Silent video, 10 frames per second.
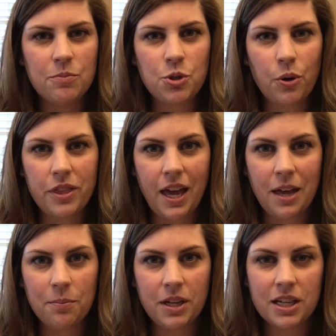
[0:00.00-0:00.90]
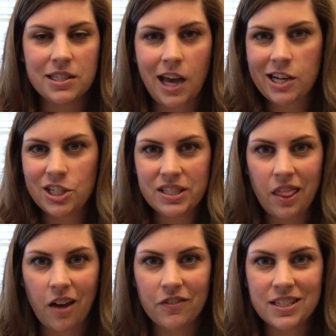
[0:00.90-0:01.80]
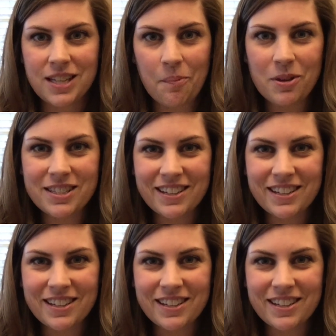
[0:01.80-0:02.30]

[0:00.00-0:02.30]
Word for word: toward the end because I just love examples